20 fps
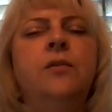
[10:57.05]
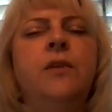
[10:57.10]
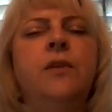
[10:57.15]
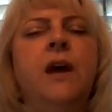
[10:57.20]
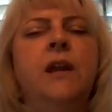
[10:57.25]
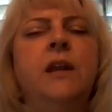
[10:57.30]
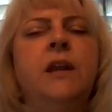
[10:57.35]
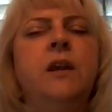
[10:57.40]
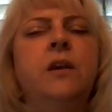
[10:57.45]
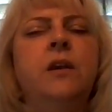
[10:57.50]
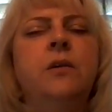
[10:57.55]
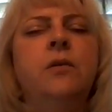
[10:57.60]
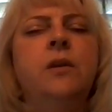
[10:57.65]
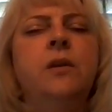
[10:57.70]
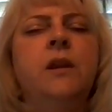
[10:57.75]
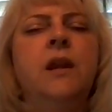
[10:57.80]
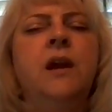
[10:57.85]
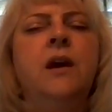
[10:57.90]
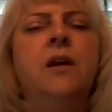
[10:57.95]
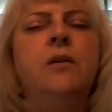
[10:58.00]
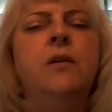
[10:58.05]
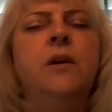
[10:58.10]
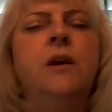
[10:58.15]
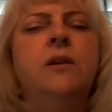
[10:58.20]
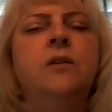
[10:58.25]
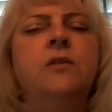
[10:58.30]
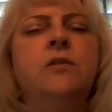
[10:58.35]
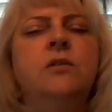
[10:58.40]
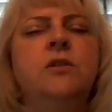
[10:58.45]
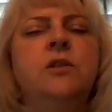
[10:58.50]
that here and now
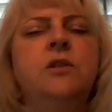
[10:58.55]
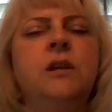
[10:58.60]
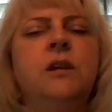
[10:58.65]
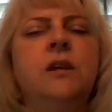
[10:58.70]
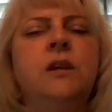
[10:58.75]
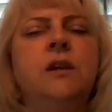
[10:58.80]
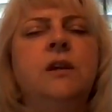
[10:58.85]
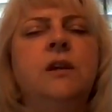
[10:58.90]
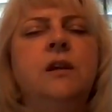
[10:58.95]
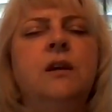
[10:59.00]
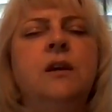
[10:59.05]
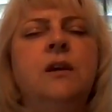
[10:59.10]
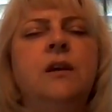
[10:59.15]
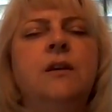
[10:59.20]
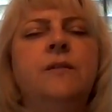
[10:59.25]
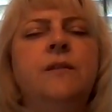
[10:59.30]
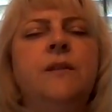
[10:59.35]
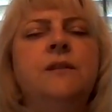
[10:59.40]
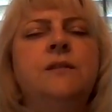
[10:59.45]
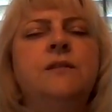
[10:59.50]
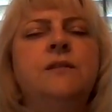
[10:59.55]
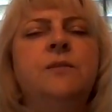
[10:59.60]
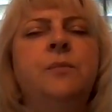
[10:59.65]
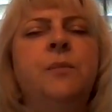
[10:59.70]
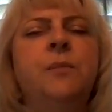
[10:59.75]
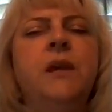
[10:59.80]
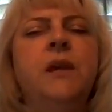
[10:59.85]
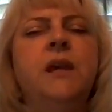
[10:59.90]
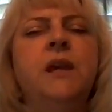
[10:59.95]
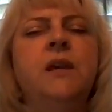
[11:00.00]
energy that's
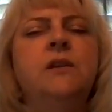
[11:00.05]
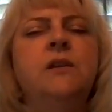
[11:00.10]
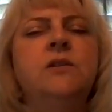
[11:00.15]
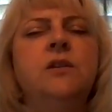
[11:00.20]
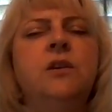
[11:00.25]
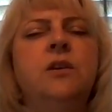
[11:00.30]
speaking to